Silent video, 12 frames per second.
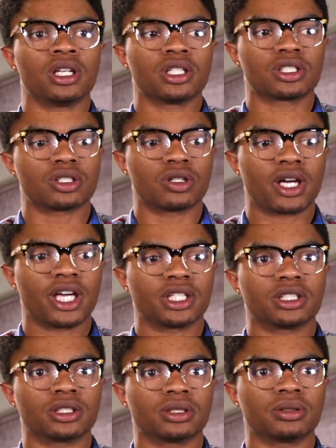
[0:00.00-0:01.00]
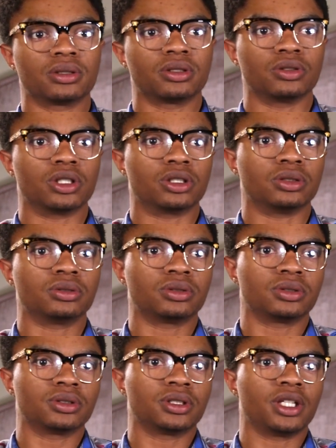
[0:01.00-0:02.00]
so I had to,
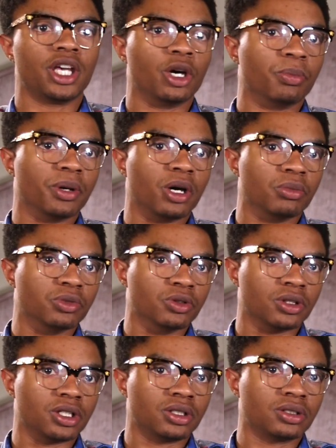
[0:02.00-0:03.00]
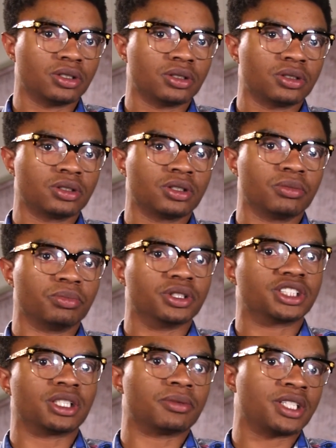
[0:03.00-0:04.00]
help out more.
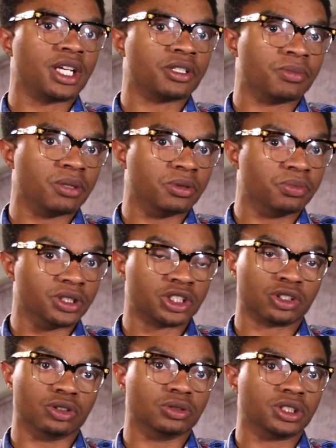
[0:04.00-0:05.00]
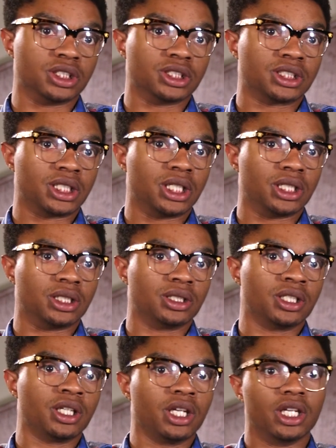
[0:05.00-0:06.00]
Sometimes maybe put school to the side
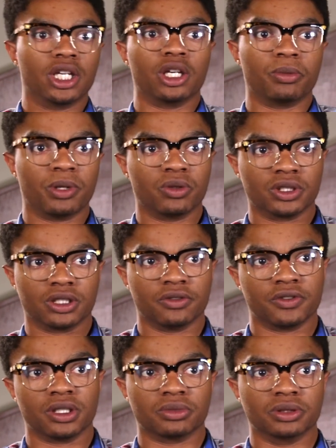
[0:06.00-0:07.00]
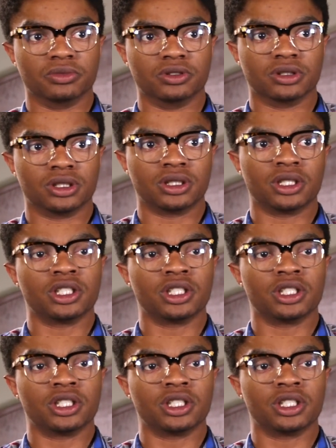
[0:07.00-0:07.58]
and help out with the family more.